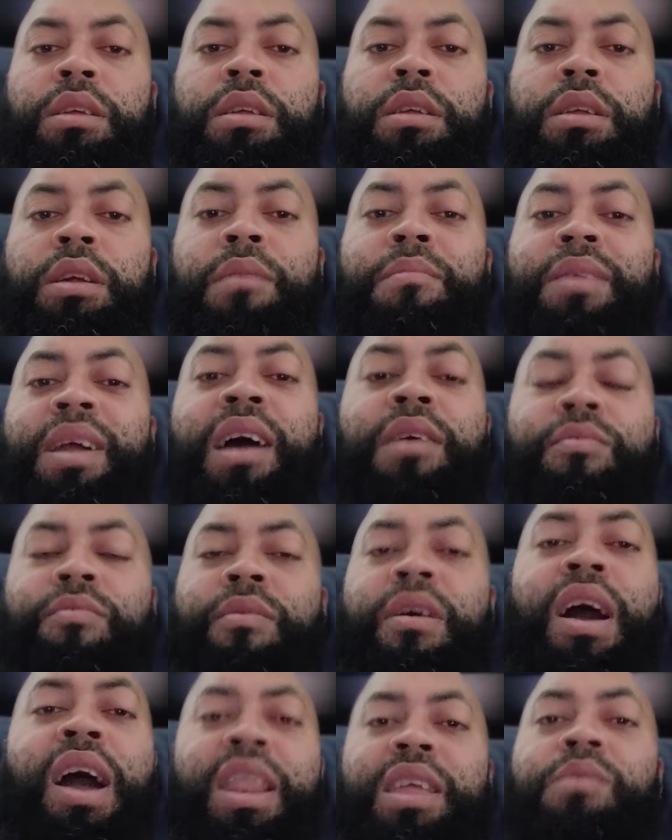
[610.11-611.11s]
I'm not
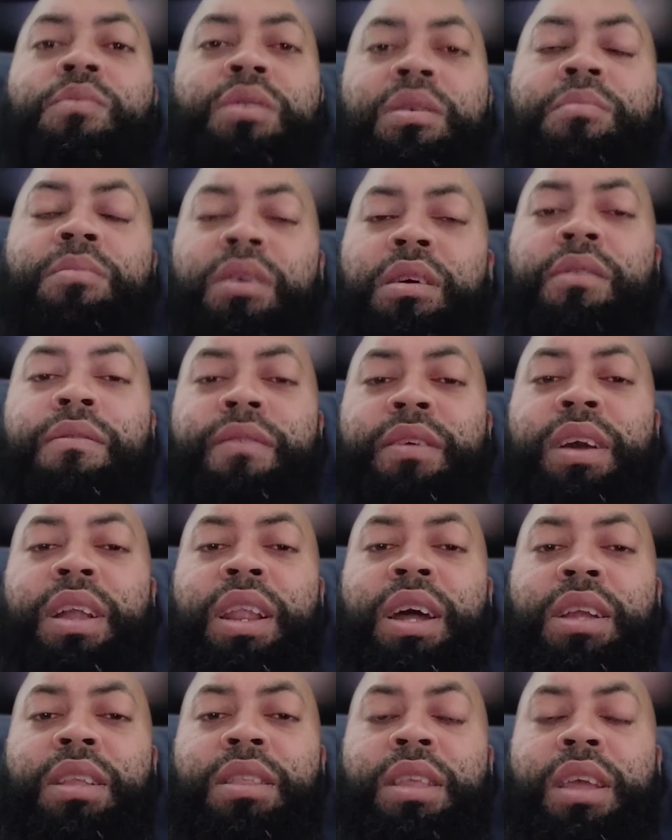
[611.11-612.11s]
riding with a motherfucker
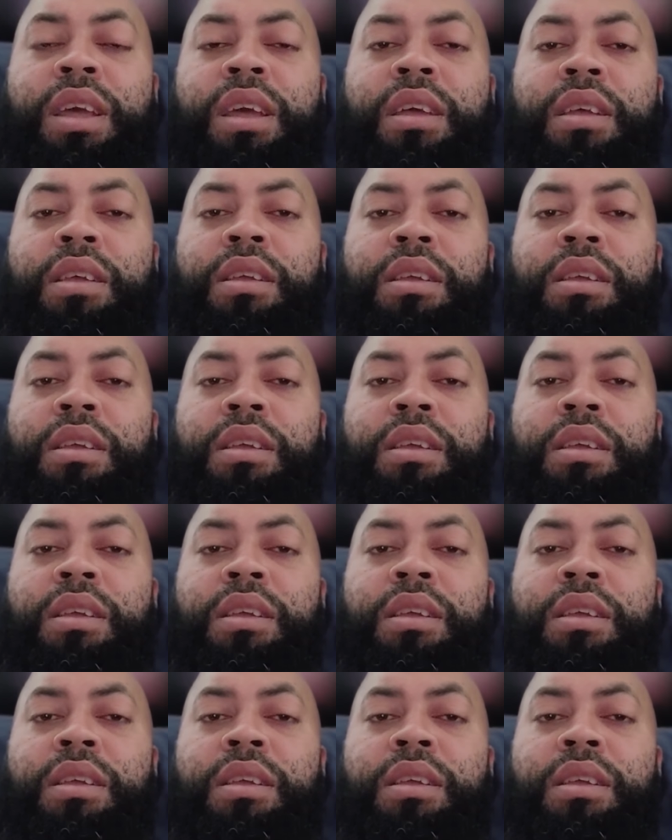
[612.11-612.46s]
like that.